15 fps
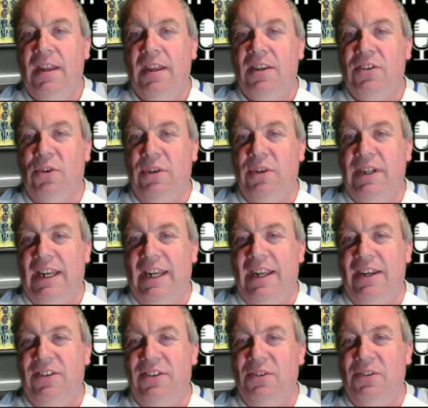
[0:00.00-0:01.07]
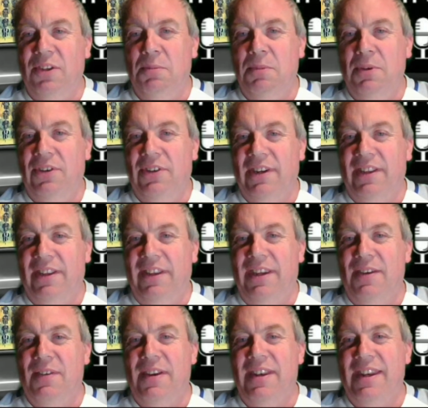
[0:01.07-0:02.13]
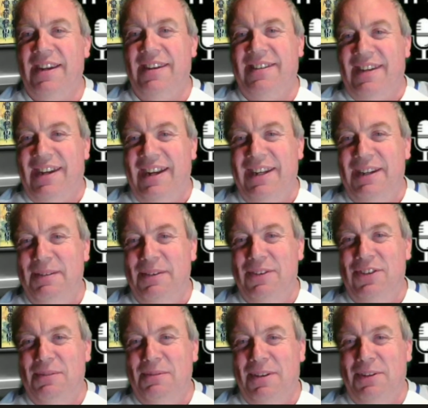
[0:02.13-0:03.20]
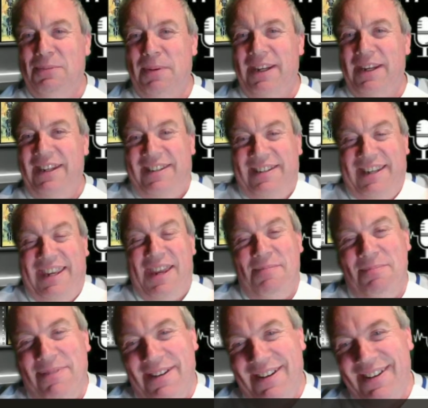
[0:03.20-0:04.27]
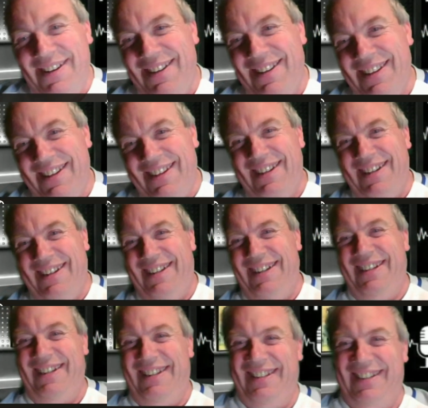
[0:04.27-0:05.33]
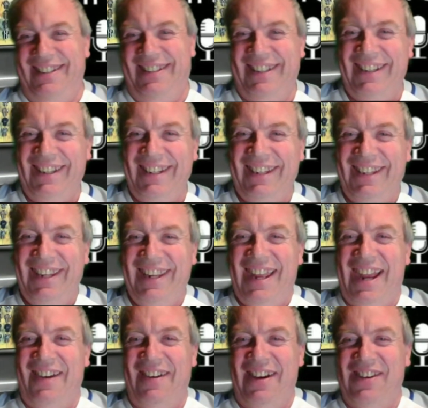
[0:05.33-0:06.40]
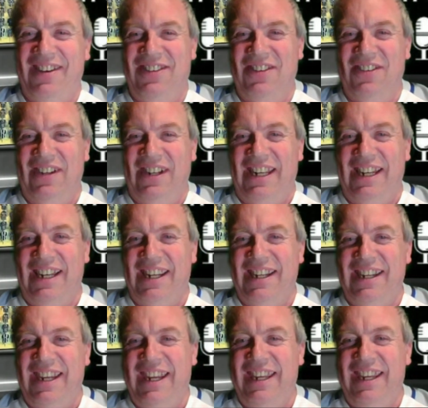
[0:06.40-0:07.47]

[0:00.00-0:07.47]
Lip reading: Tony Gallant doing the music at the event next Saturday with Chip as being his kid. I reckon 2-0 England, Kane